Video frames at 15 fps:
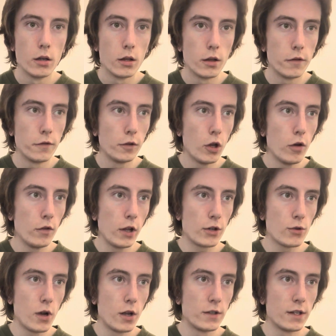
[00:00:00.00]
The flow of
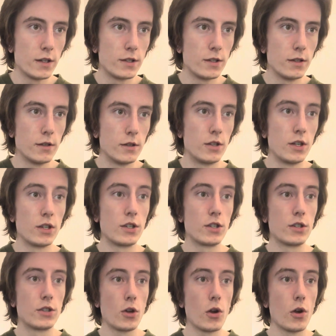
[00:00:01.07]
electrons is
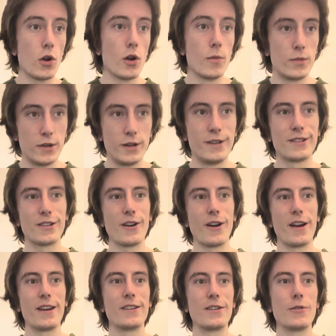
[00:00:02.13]
disturbed,
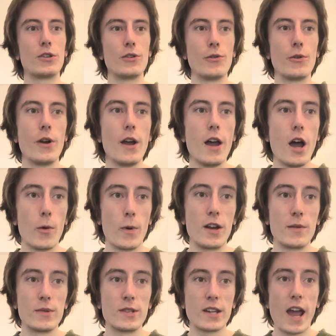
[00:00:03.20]
due to a
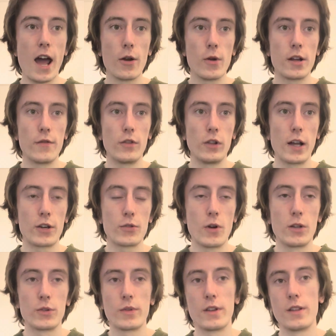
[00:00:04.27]
random scattering of
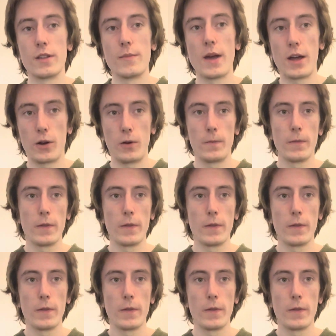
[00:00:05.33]
electrons within the metal.